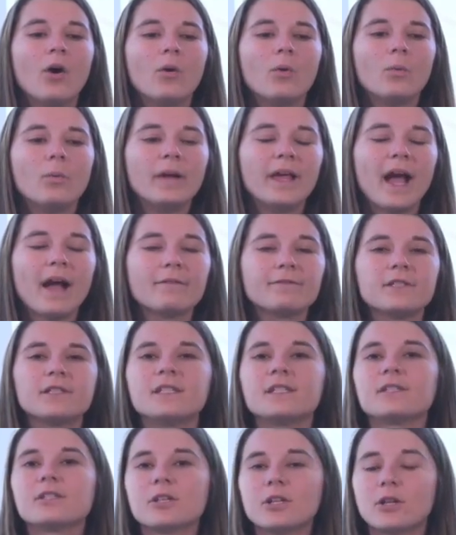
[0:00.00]
we have to
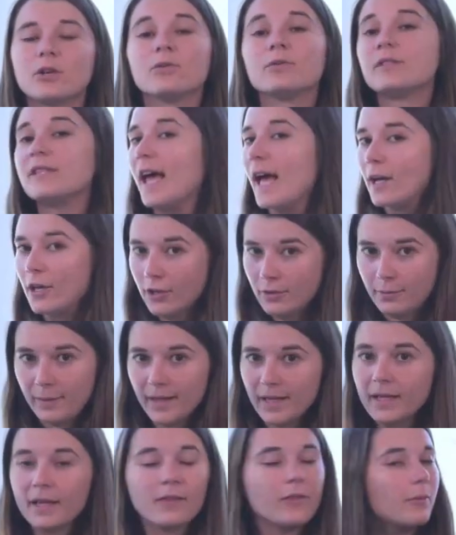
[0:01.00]
disclose that could be
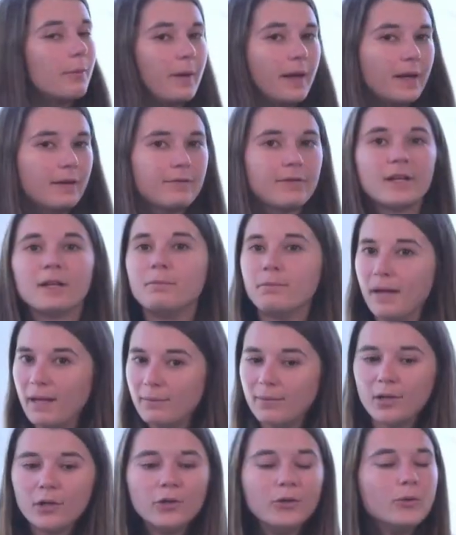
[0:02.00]
another benefit.
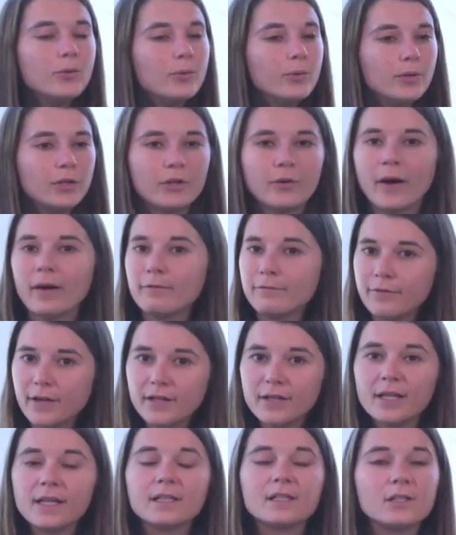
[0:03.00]
Maybe you have
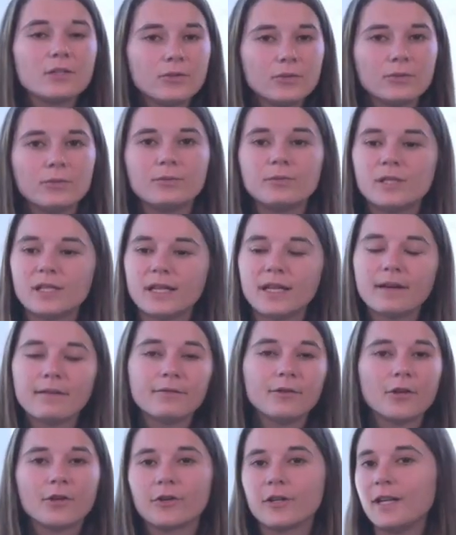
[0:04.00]
funding to give.
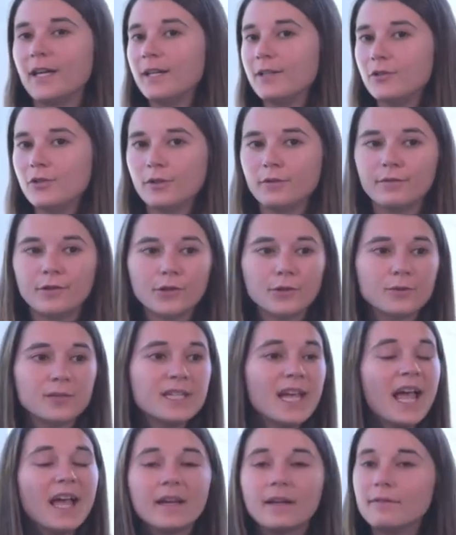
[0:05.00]
You're going to interview
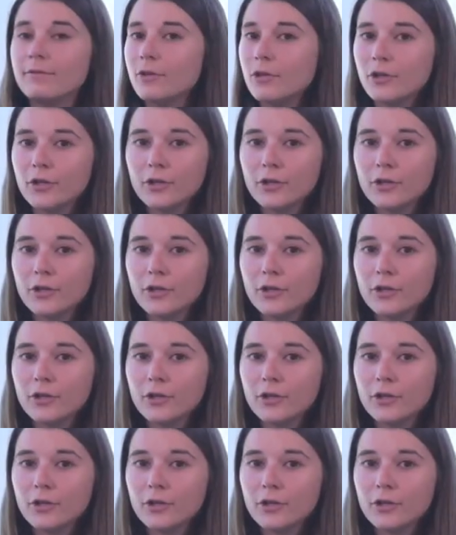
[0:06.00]
10 of